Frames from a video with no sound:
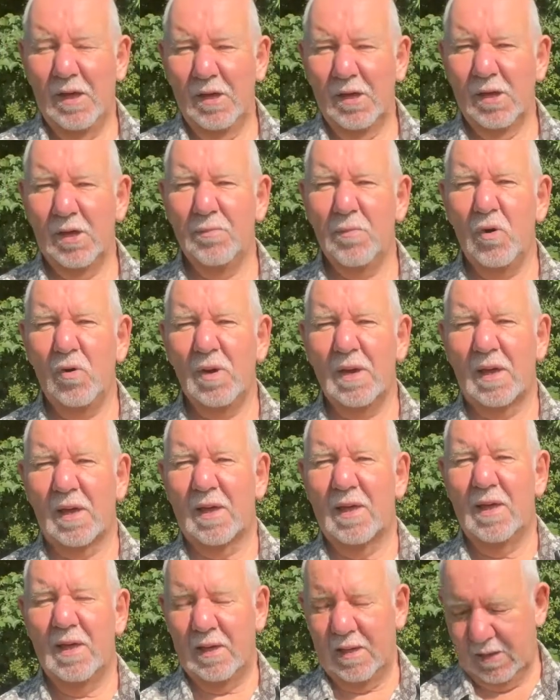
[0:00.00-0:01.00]
Good morning,
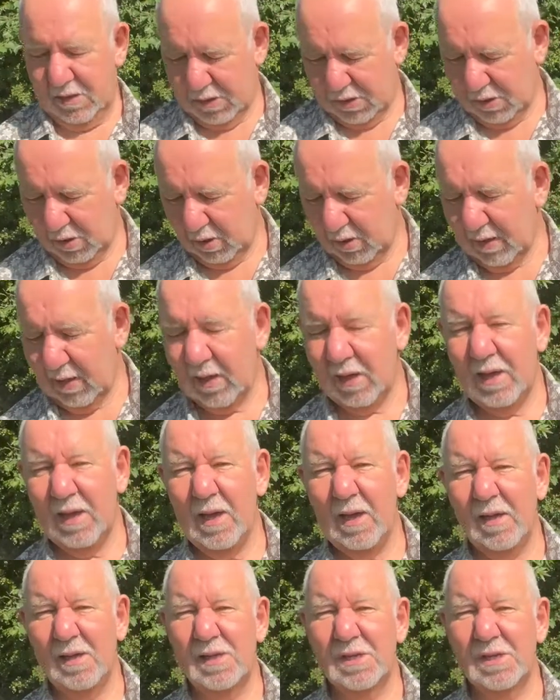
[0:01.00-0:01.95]
it's John Neal here.